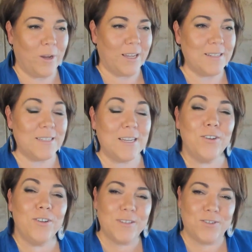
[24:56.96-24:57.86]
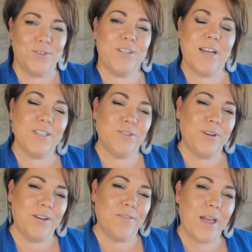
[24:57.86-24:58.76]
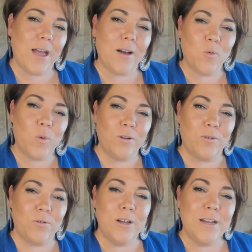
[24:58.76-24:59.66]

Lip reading: we continue this trajectory of how well